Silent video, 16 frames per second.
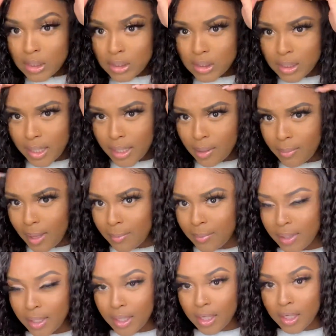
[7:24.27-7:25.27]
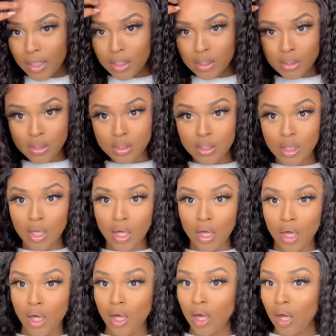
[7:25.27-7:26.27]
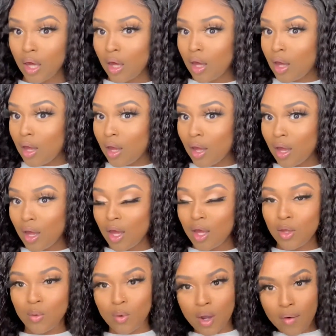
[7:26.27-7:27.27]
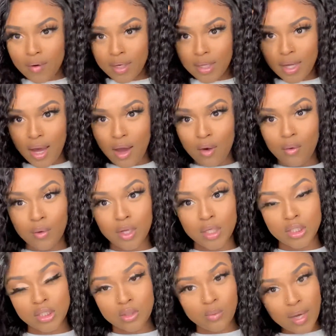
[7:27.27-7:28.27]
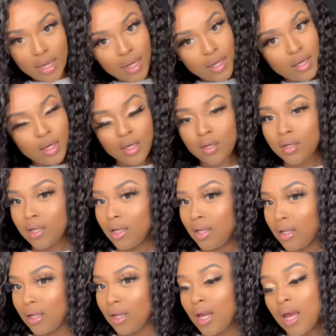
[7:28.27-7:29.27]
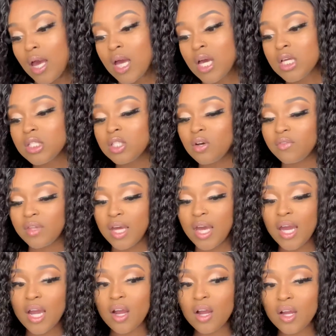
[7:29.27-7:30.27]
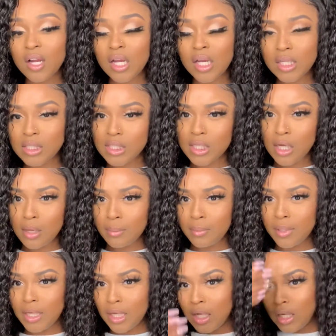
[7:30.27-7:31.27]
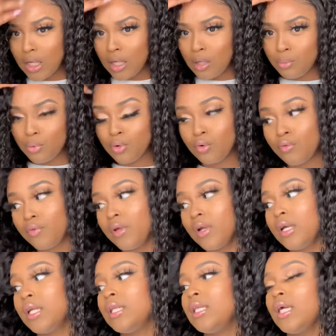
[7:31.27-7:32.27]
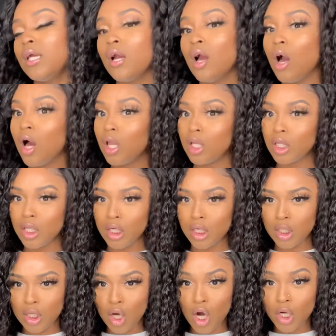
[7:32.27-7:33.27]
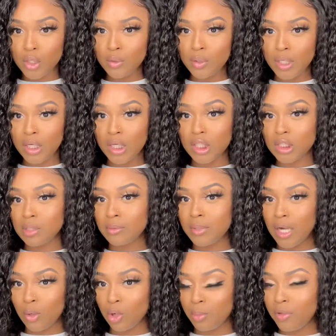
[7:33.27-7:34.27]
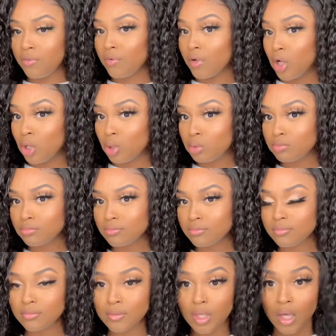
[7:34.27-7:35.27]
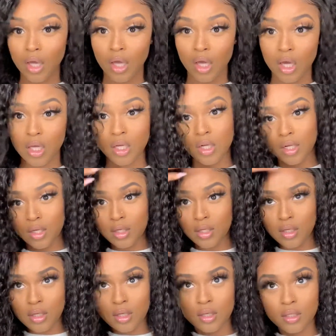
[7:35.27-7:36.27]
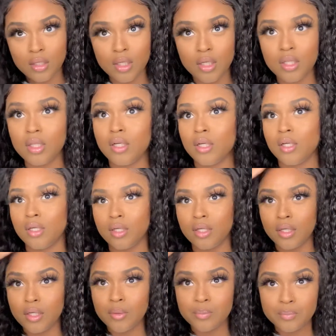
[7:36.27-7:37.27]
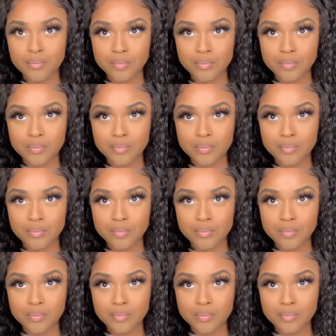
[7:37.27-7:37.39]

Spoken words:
slay your baby hairs, and you already out. And just wet it and you're done. So if the hair ends up getting poofy or anything, literally all you need is some Nairobi foam and you're good. Literally you're good.